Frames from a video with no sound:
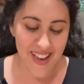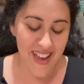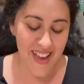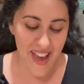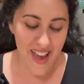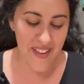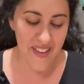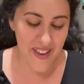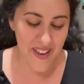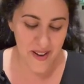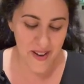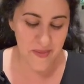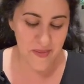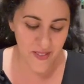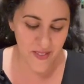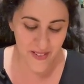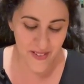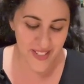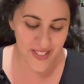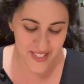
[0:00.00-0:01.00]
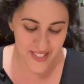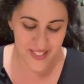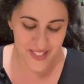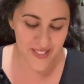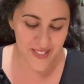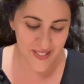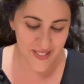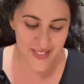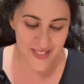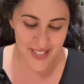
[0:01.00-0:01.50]
And I'm going
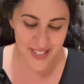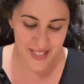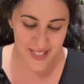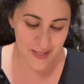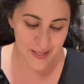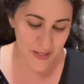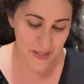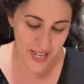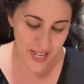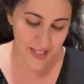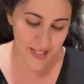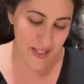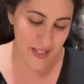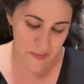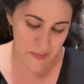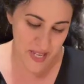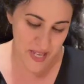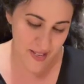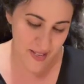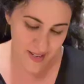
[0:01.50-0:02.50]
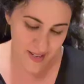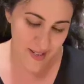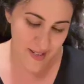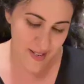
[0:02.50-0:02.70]
to zest my dang lemon.